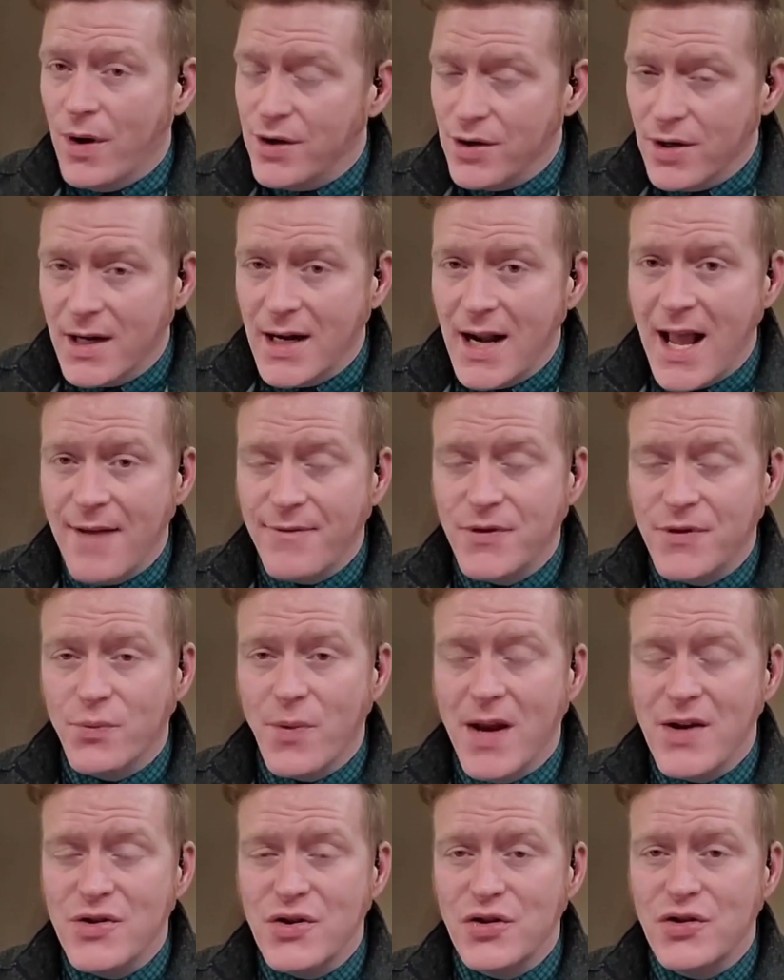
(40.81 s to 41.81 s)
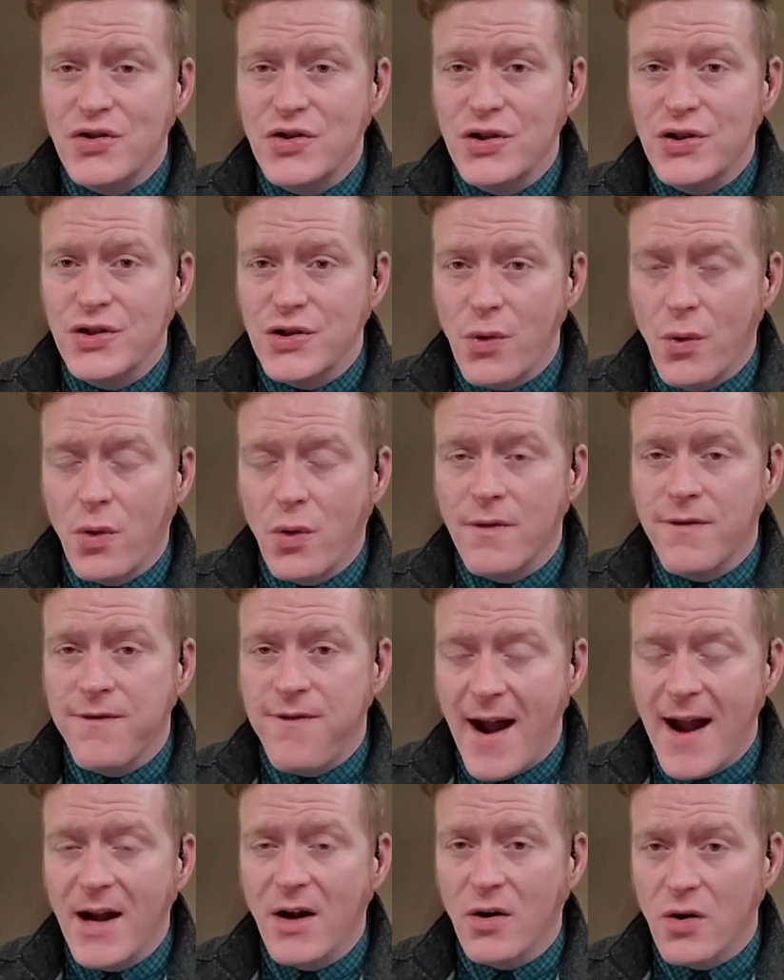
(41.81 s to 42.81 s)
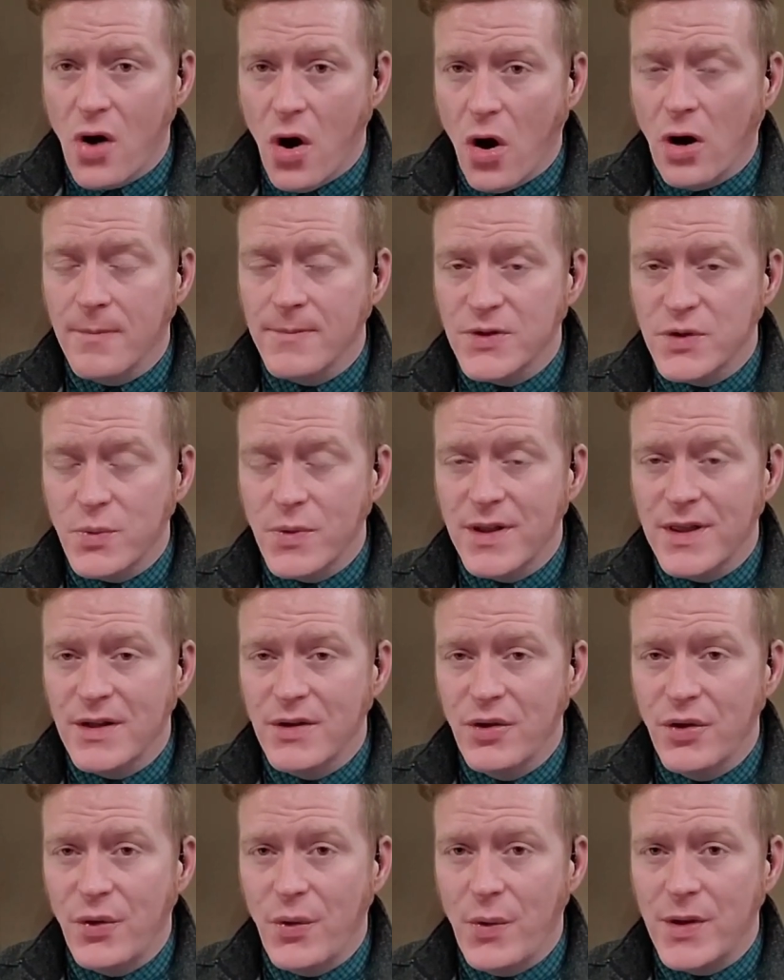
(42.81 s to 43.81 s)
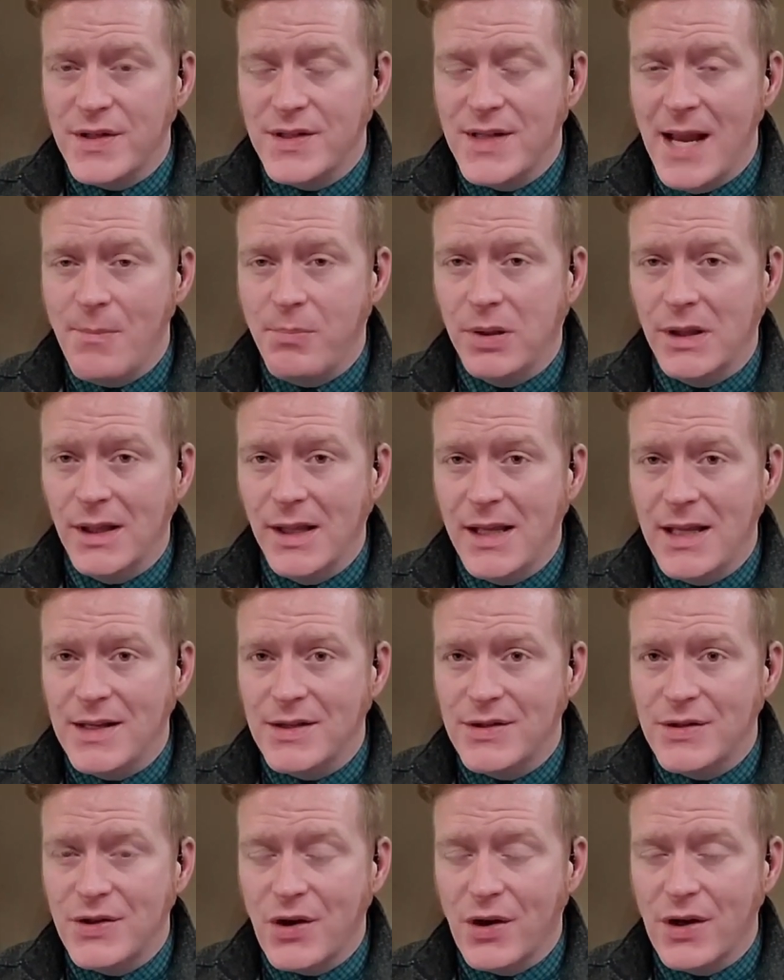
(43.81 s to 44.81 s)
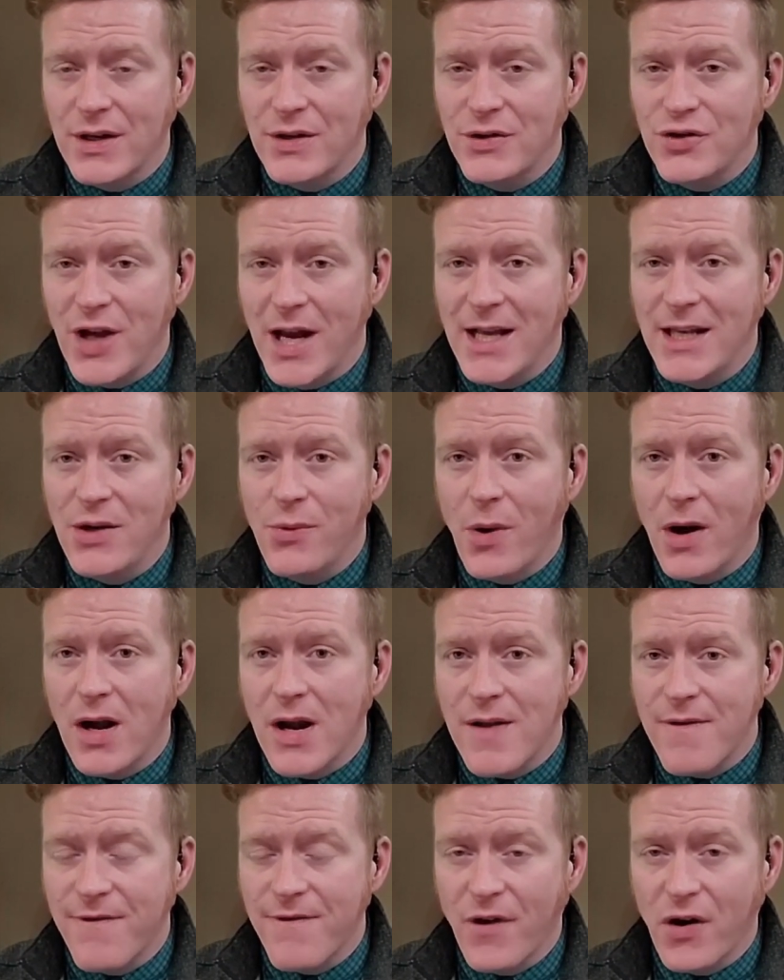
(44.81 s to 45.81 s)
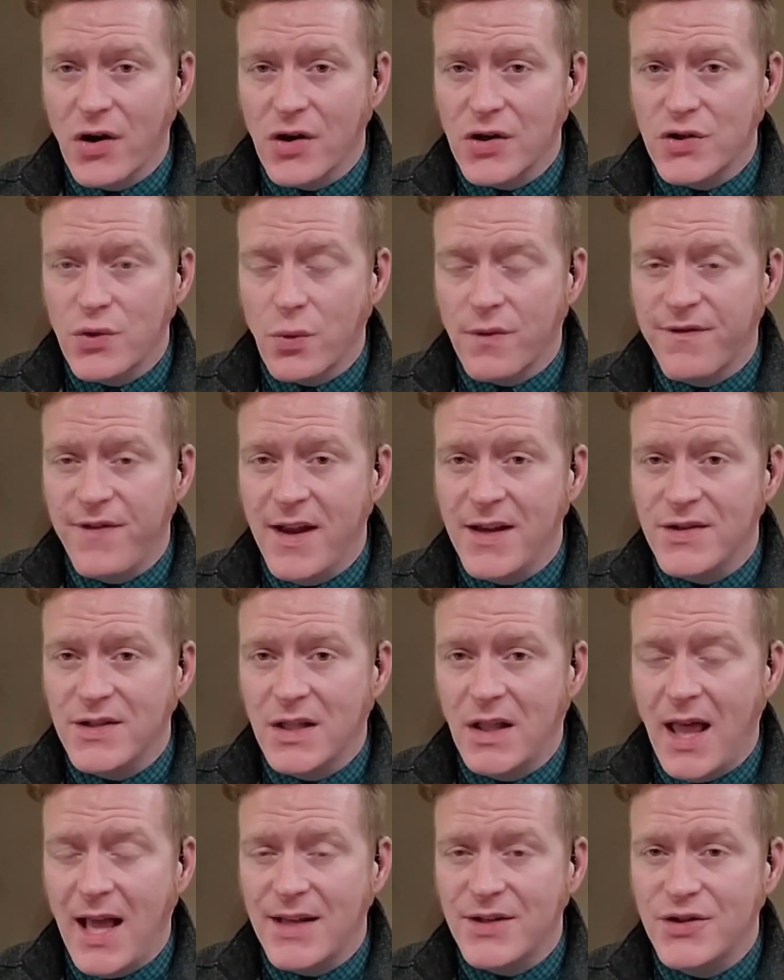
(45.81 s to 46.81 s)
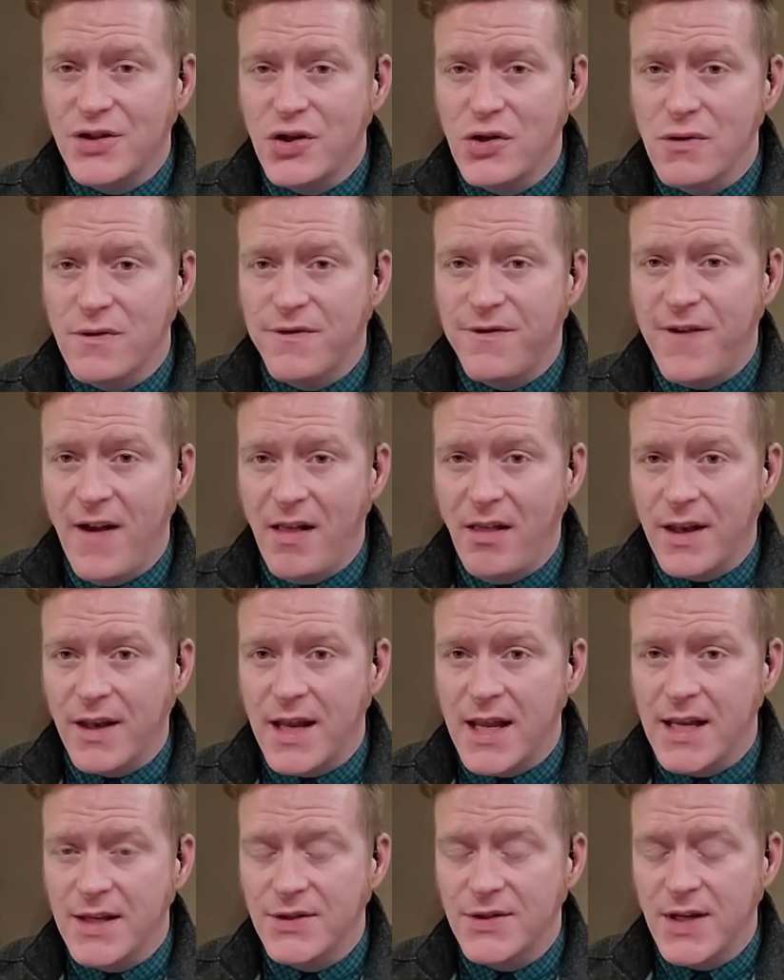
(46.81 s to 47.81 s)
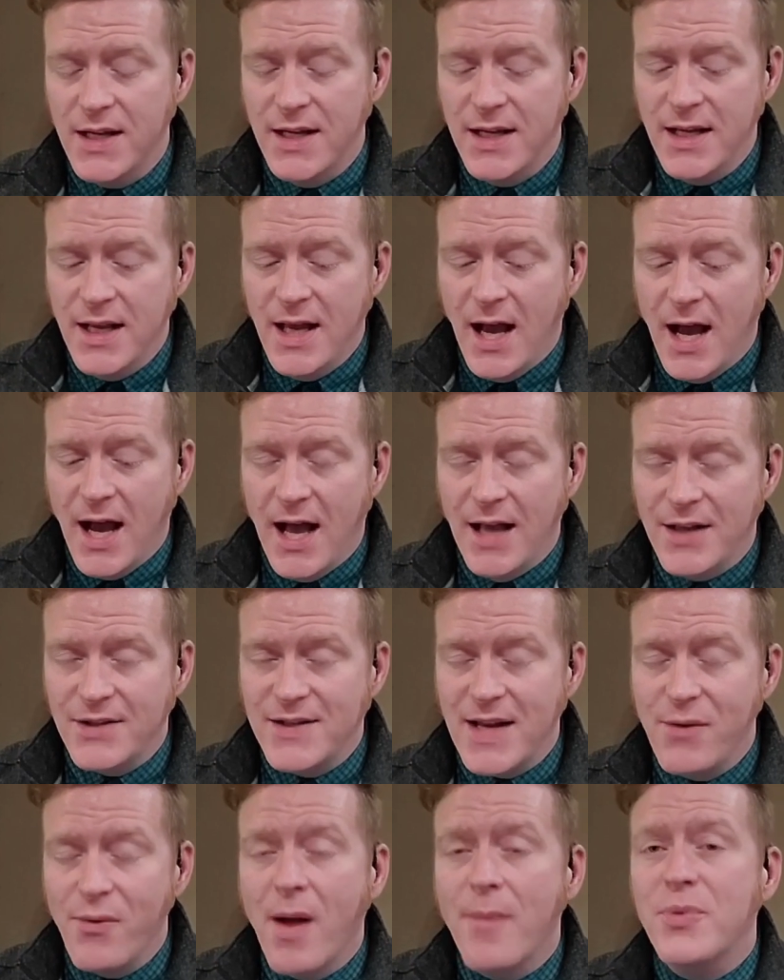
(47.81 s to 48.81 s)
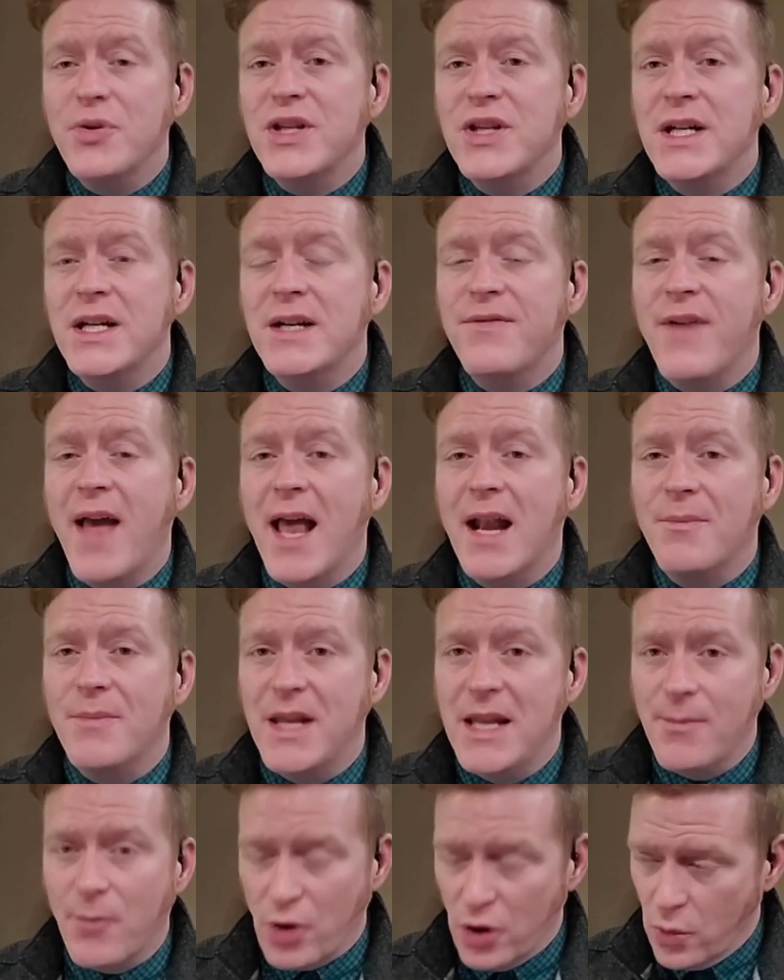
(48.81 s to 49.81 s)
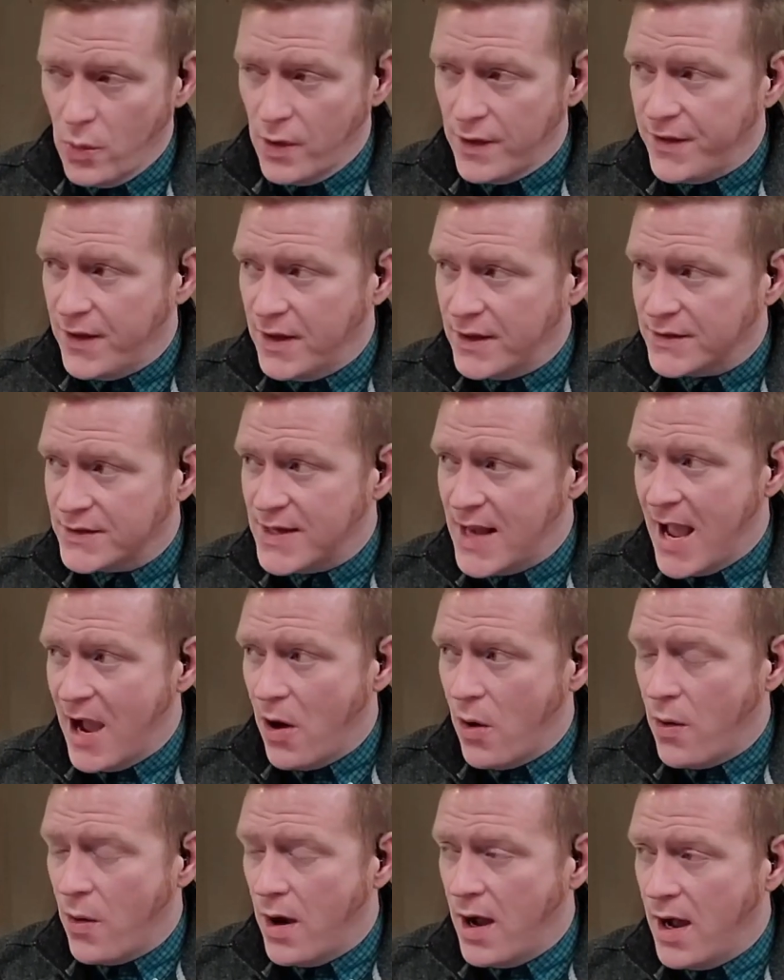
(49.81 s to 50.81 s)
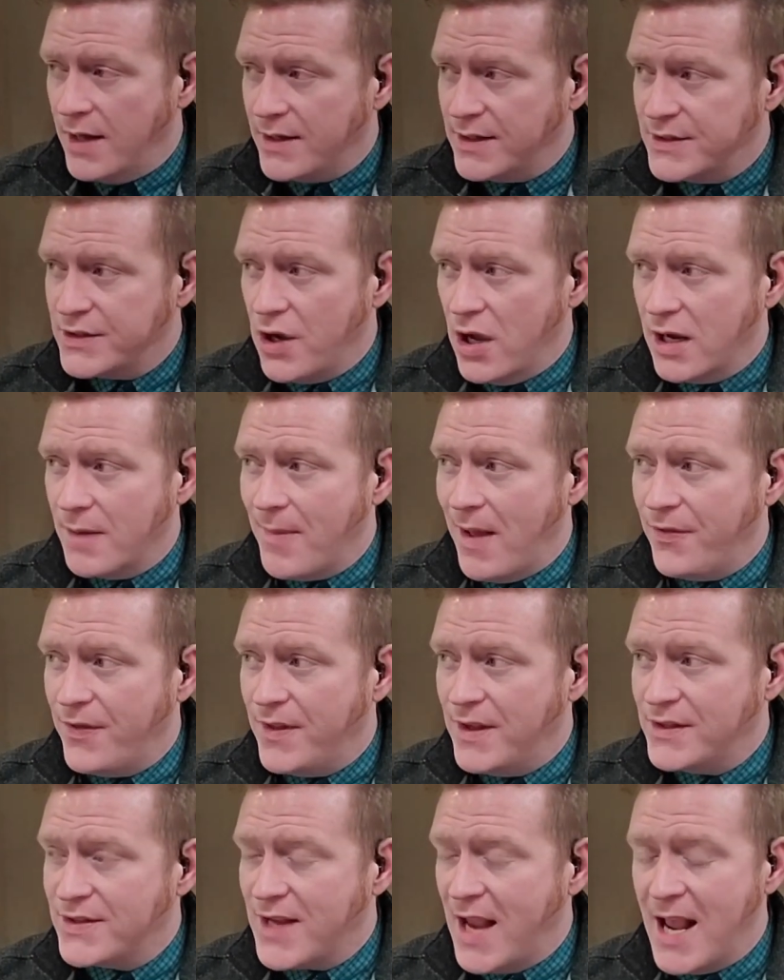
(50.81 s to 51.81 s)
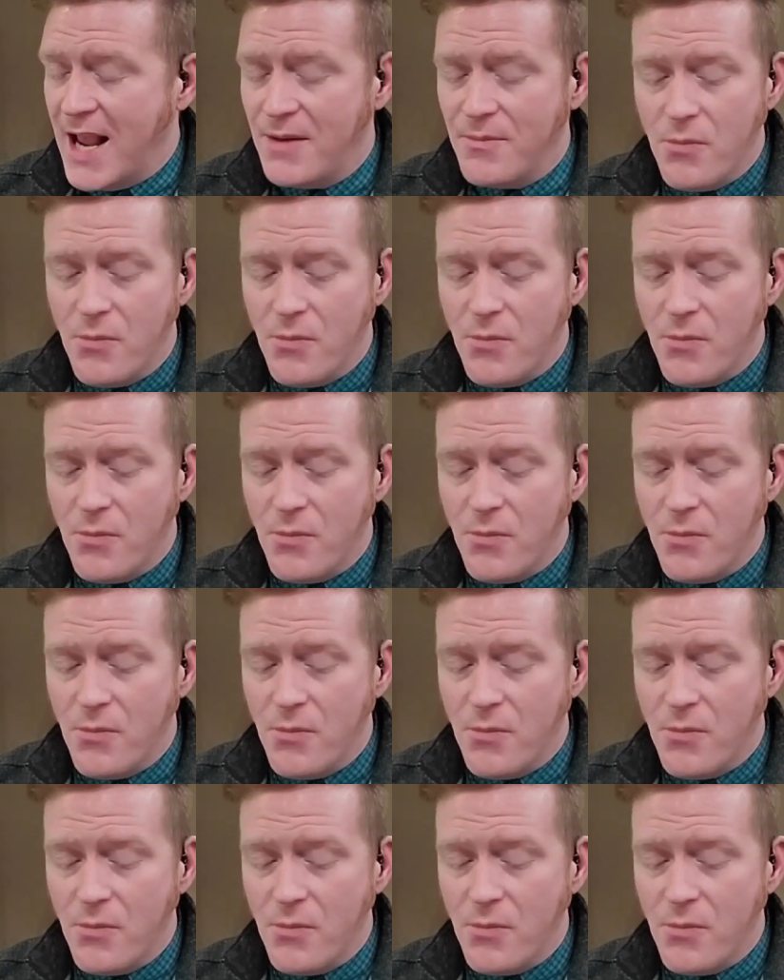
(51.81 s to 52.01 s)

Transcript: where you're going to have to register your firearms with Illinois State Police starting January 1st or face Class 2 felonies. Uh, State Representative Adam Niemerg with us now uh, to talk about this